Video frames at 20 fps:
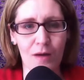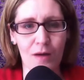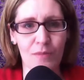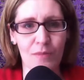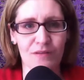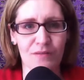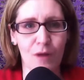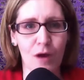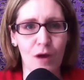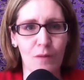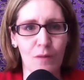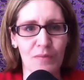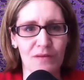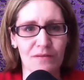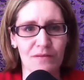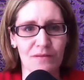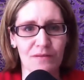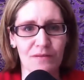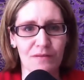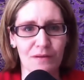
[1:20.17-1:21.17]
a small
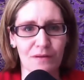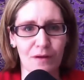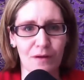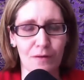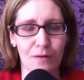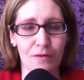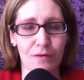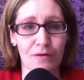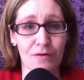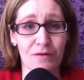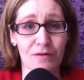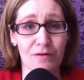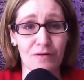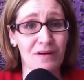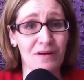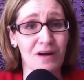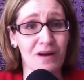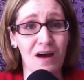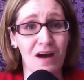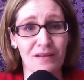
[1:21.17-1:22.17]
business owner, a
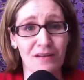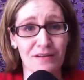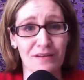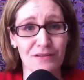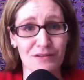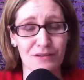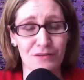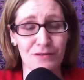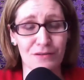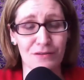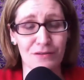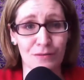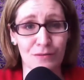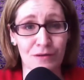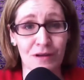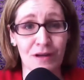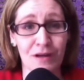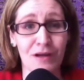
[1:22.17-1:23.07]
college student,